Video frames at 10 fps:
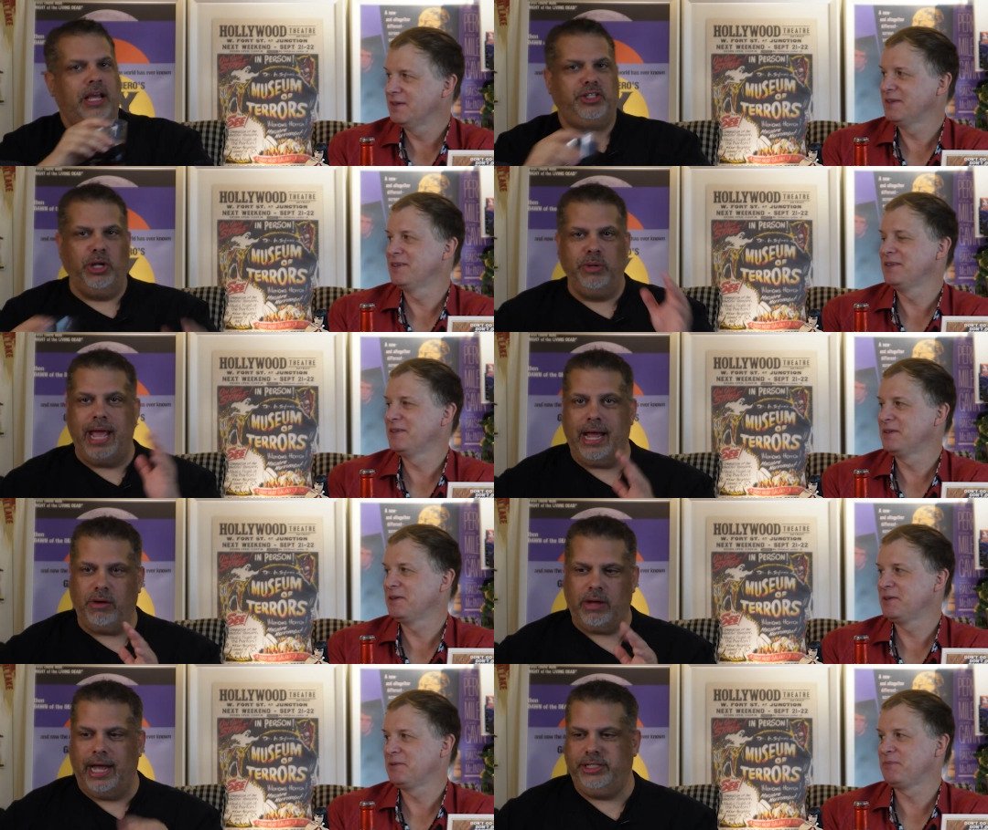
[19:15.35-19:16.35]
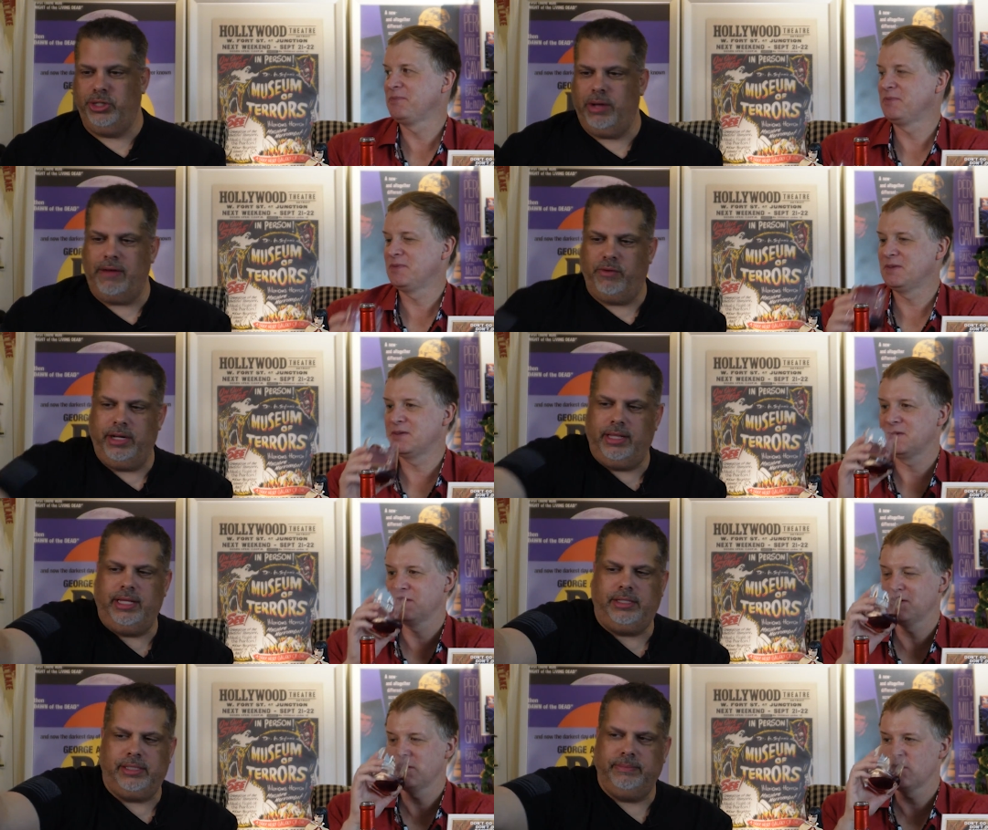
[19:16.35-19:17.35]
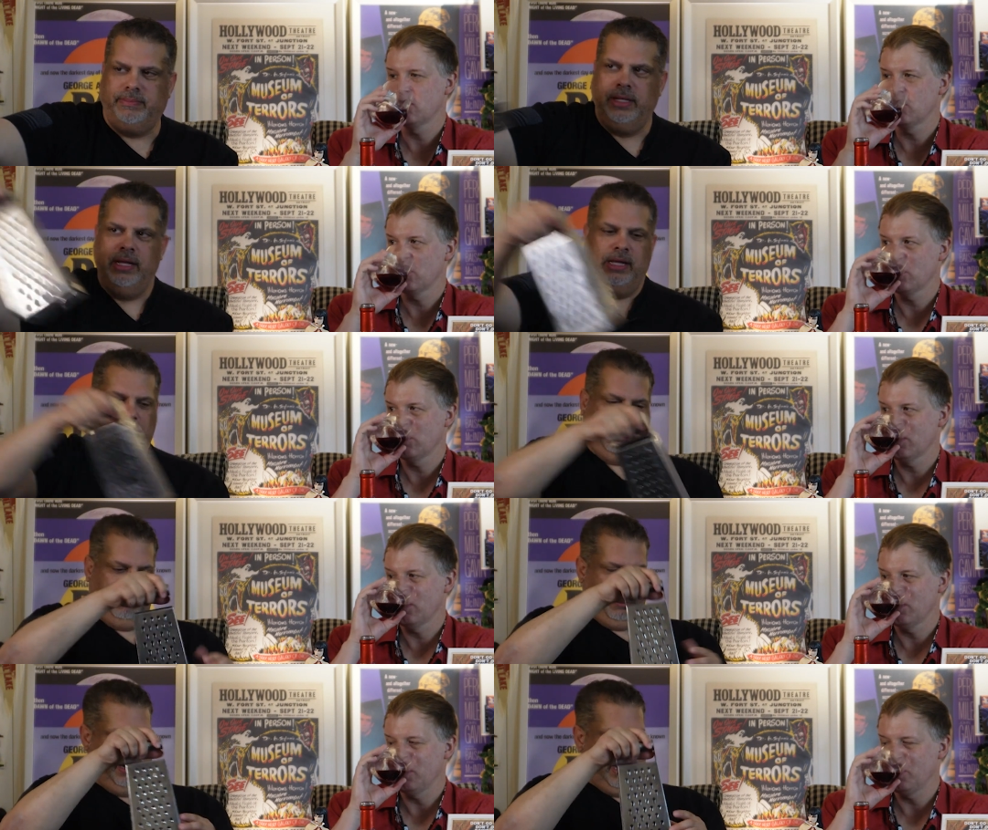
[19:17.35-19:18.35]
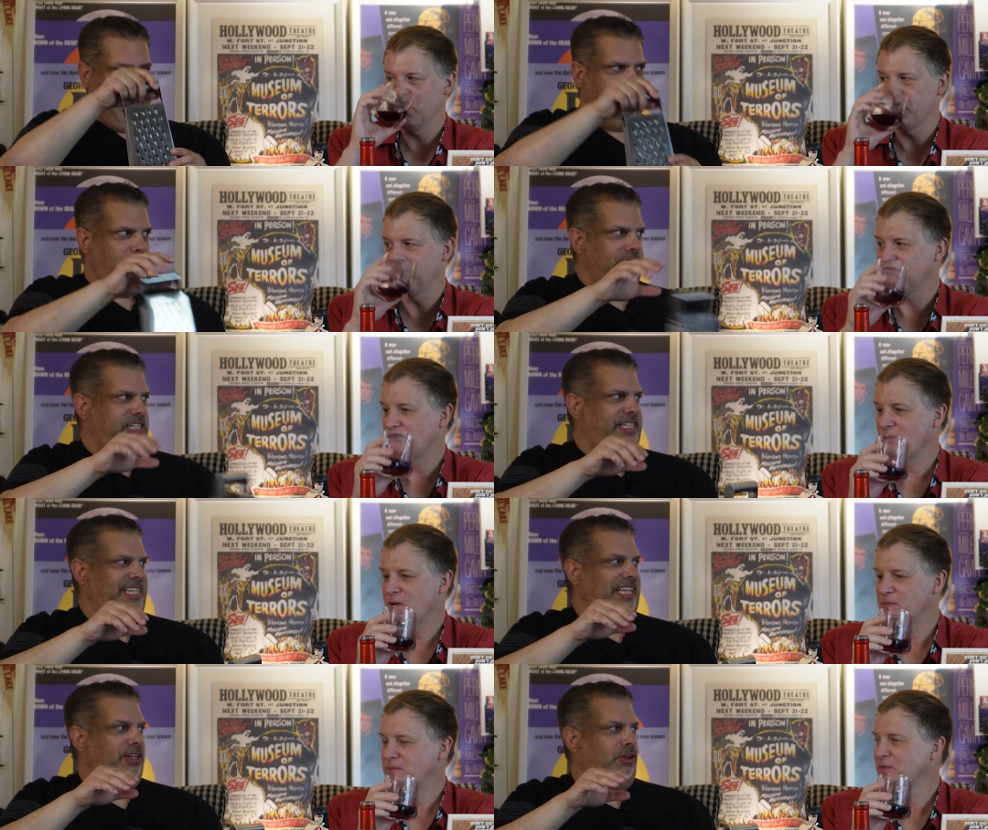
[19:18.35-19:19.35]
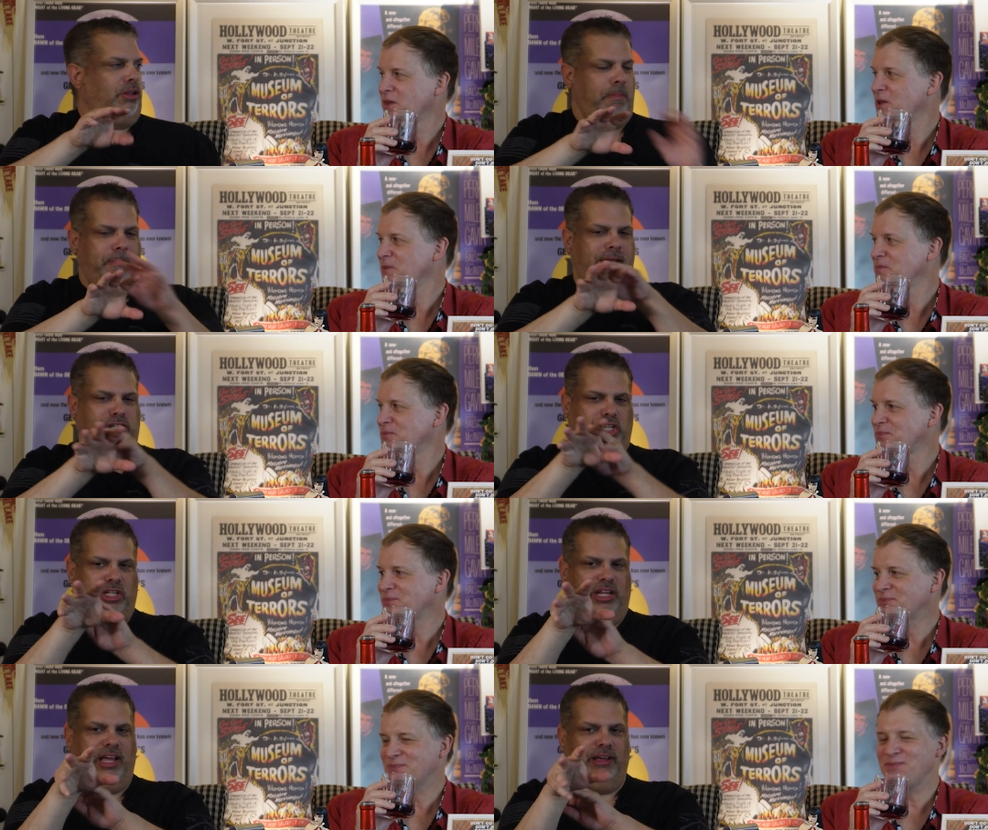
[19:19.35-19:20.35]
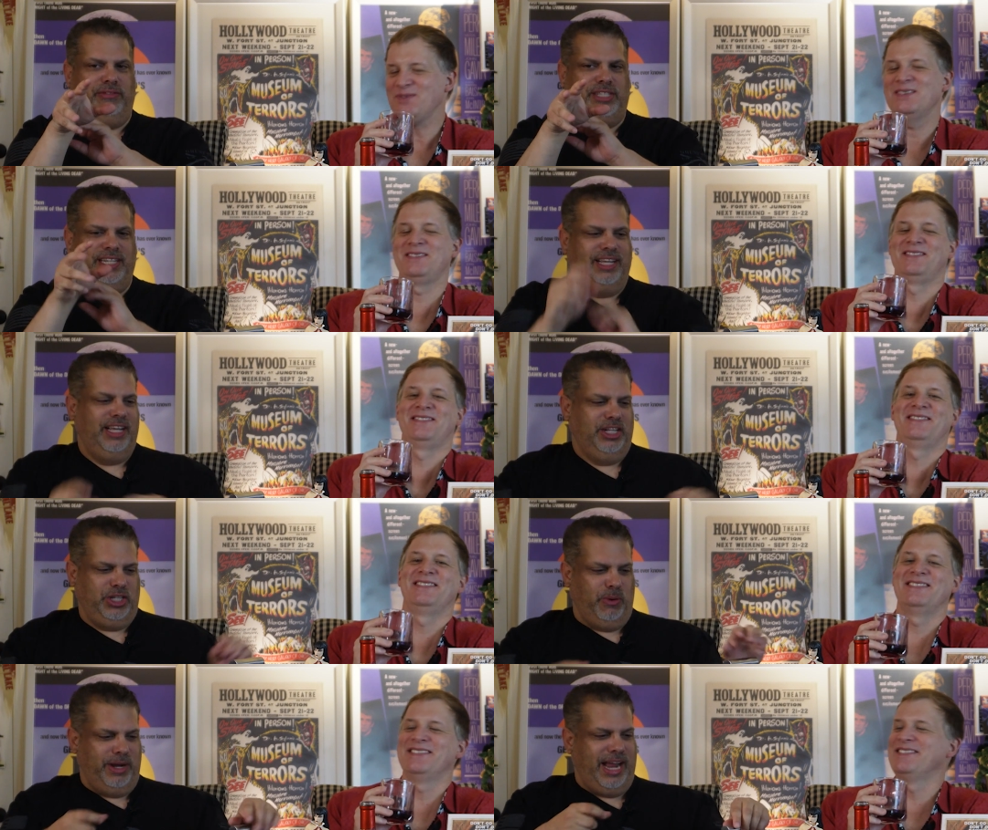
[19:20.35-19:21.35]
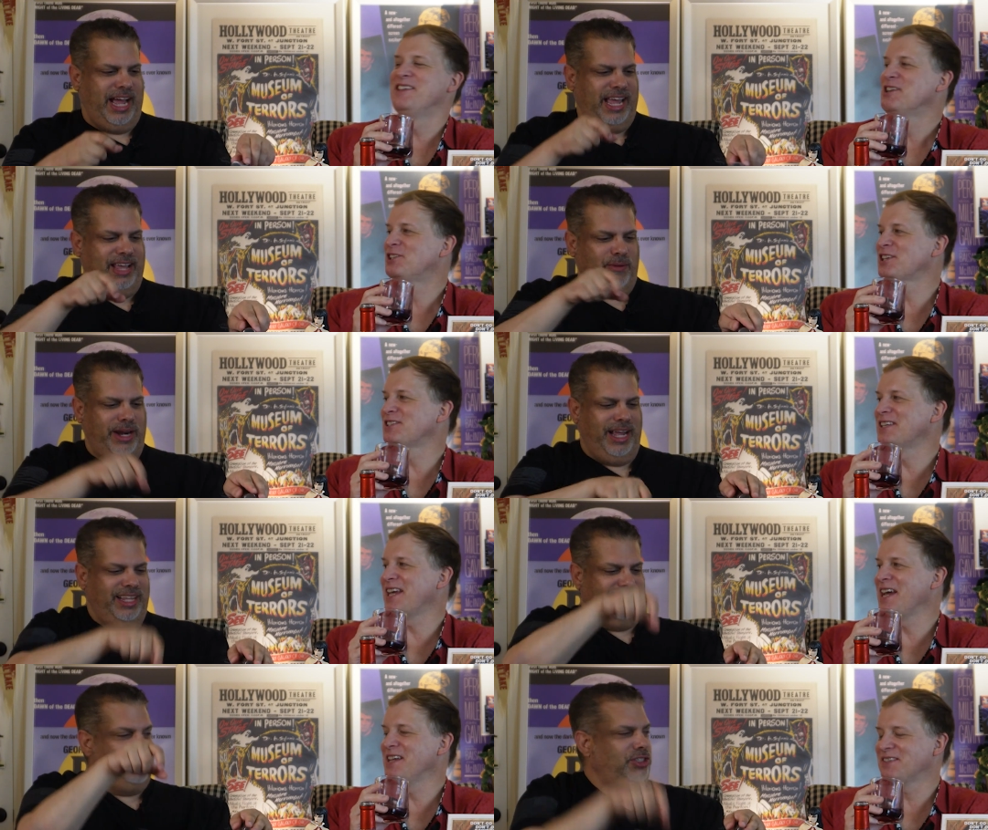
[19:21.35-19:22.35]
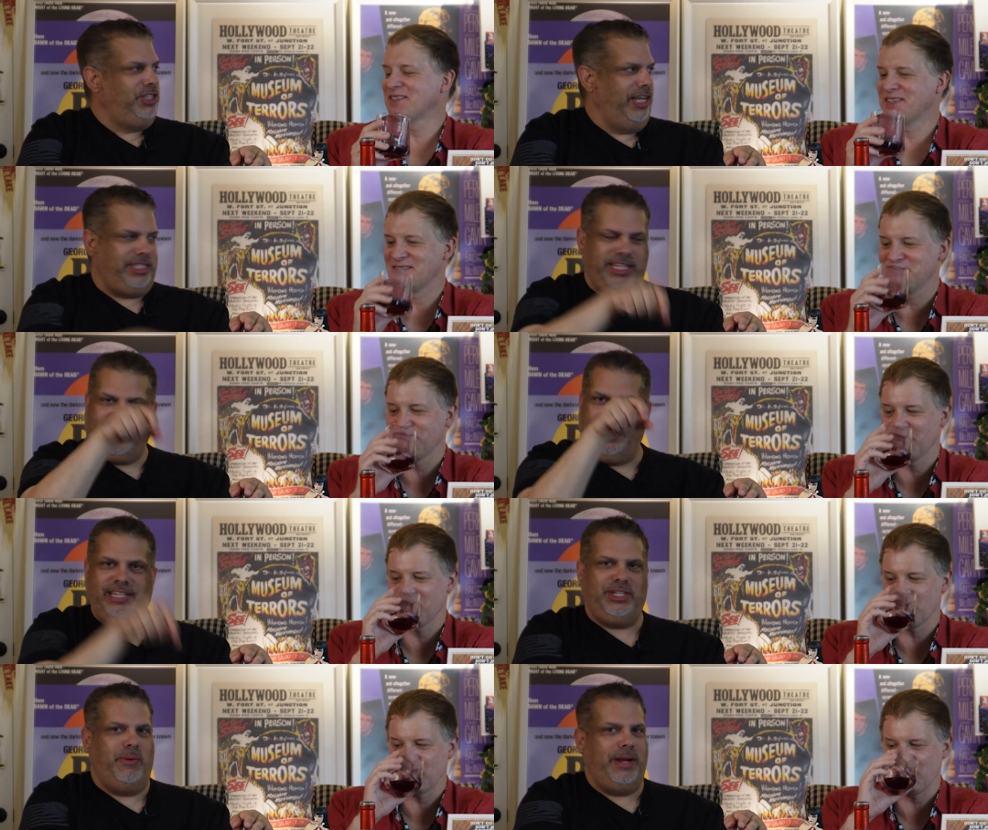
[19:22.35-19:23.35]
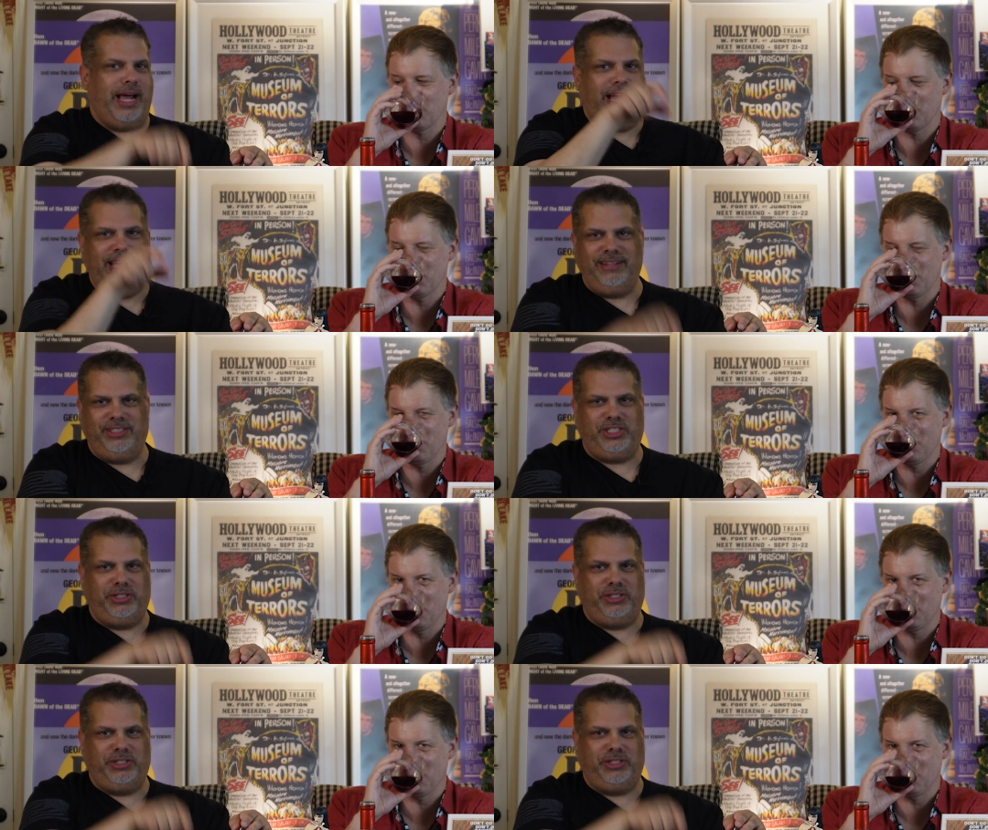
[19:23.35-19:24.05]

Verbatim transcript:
Speaker 1: So now I do have one of these, but I bought steel mesh gloves. So when I just when in I, case, just in case. So when I